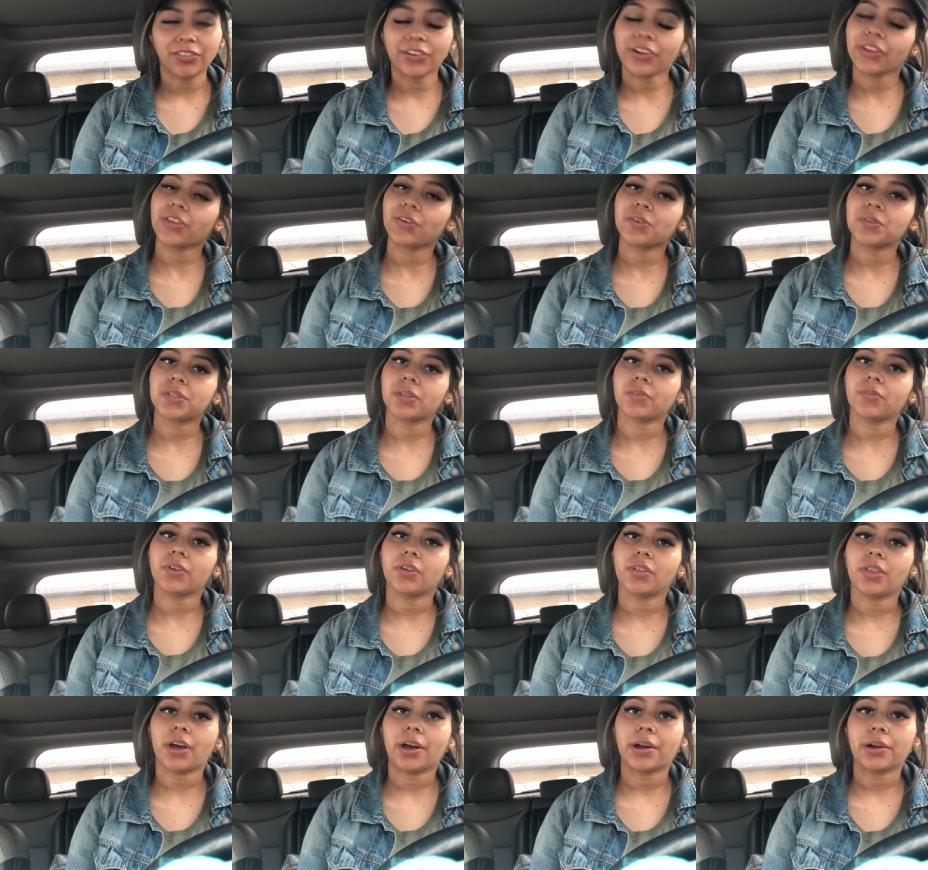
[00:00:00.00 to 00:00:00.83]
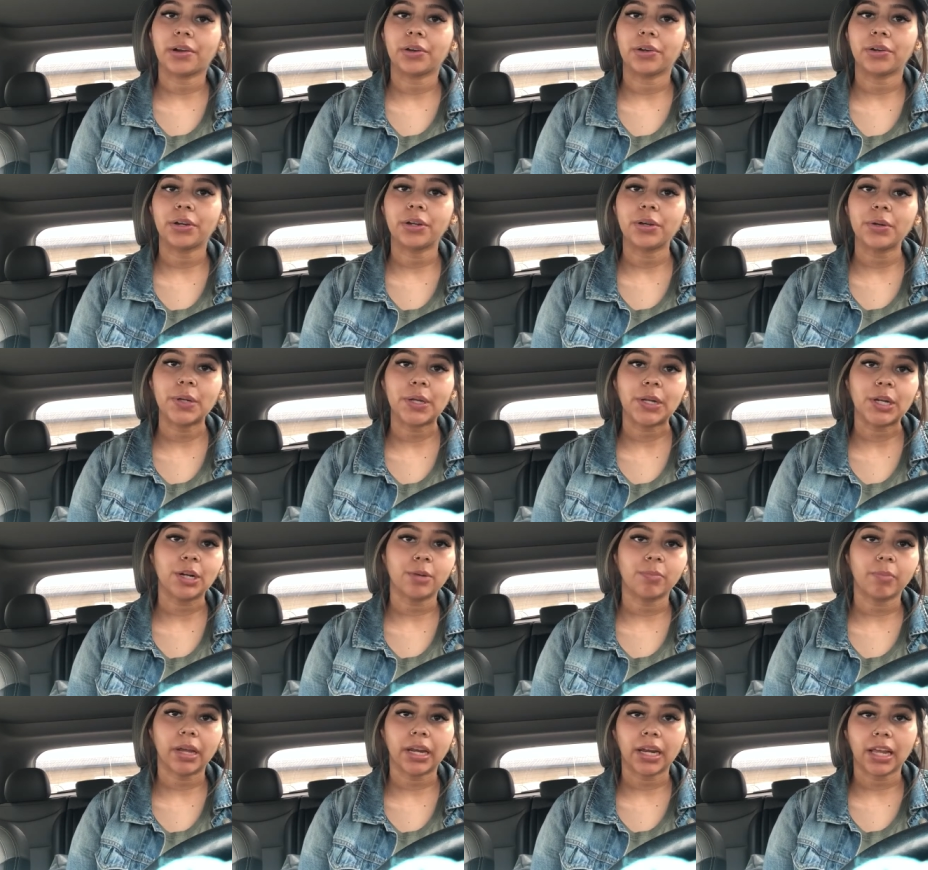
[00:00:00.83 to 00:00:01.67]
For those of you that are new
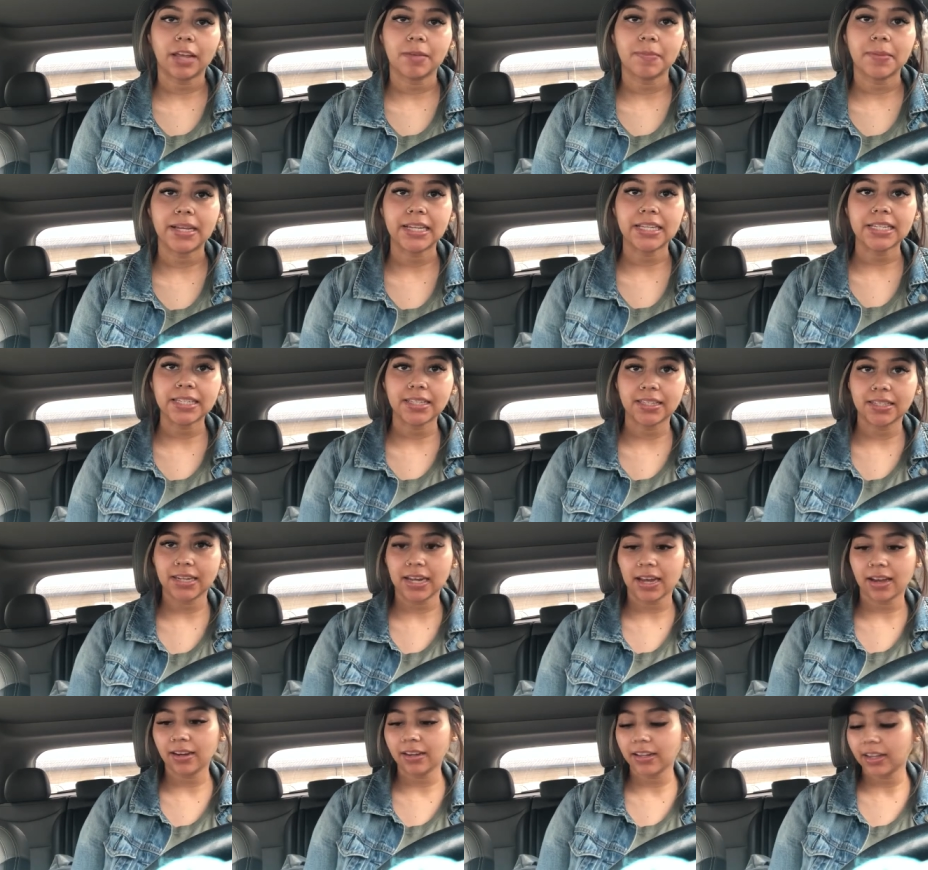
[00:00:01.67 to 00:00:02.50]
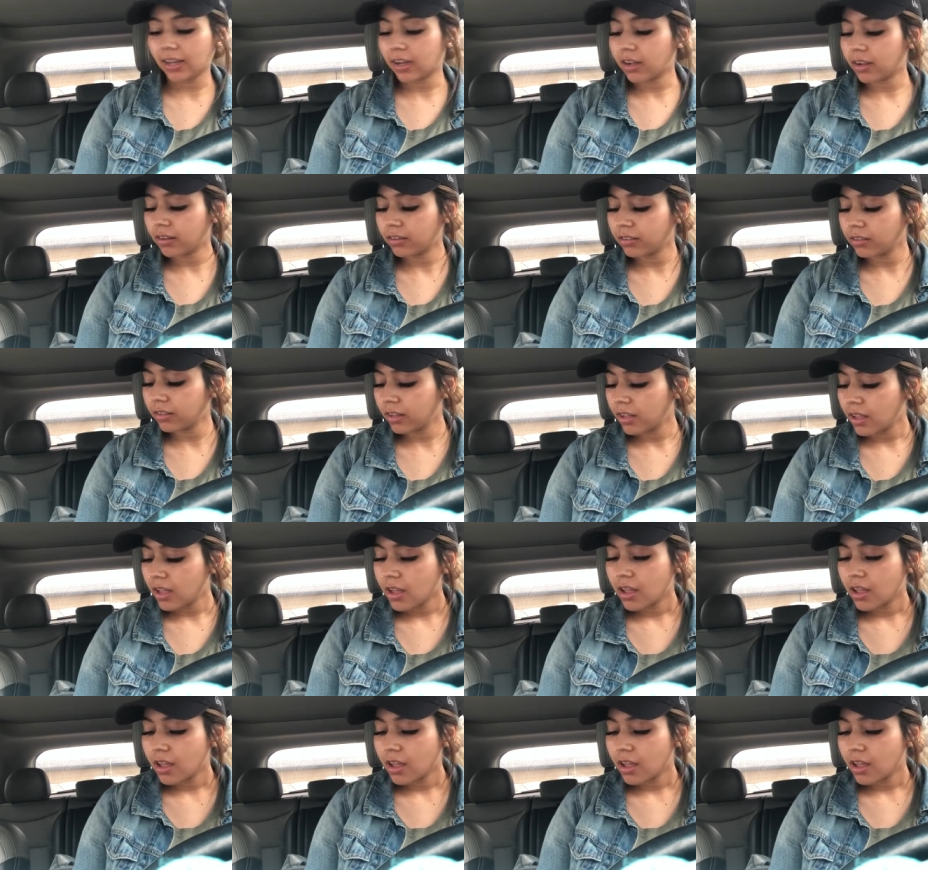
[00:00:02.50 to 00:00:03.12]
here, my name is Danielle.